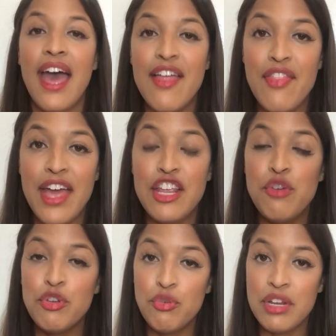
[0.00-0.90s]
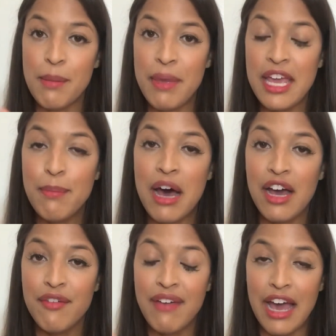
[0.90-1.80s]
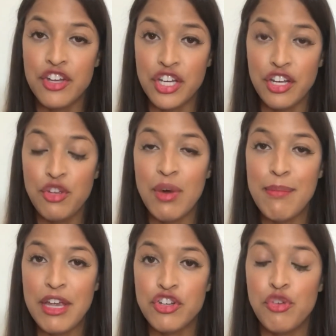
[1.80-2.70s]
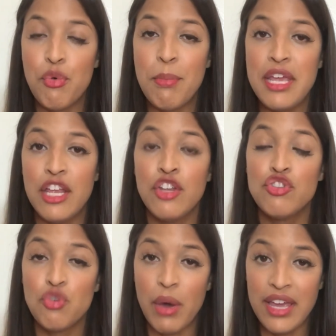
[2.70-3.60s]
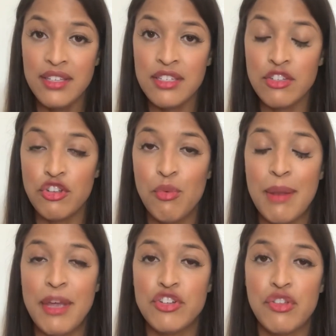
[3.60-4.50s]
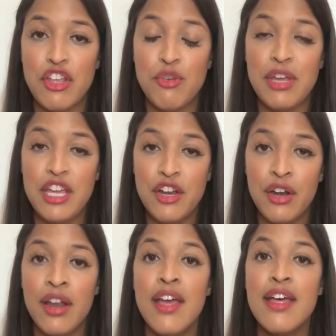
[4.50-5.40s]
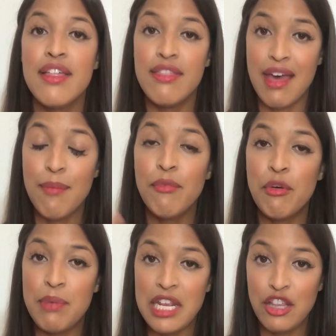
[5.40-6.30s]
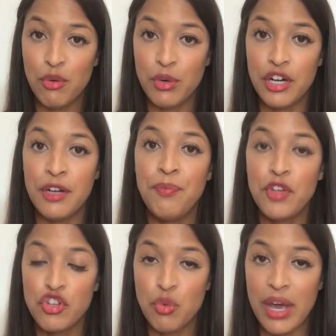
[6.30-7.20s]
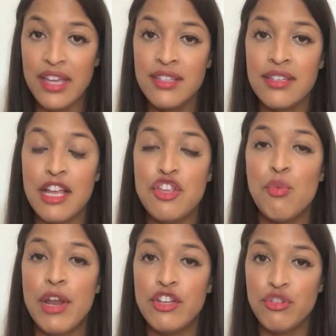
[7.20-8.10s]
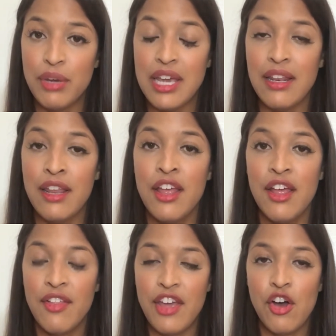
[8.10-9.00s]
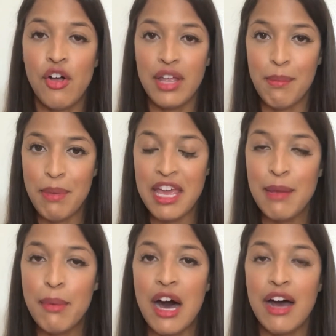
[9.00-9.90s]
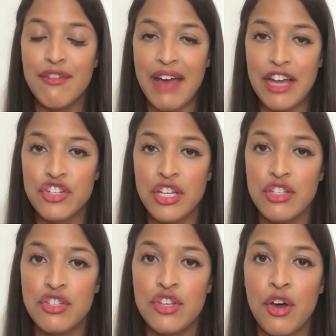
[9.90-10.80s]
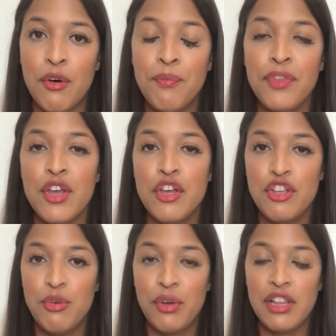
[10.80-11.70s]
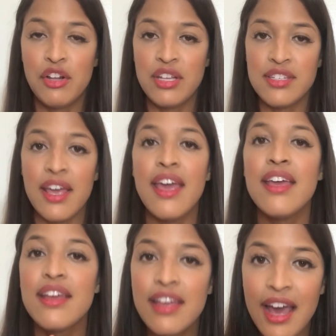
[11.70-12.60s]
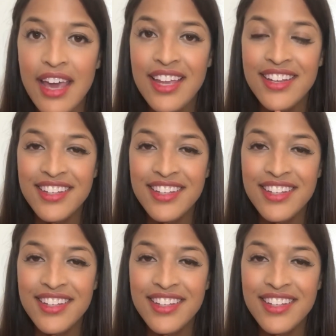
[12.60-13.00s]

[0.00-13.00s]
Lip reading: and then you would do it in a ping pong fashion. You want to make sure you repeat it twice. So you want to make sure that you hear them repeating the word twice, and you want to do it in, they call it a ping pong fashion. So you would literally say kite,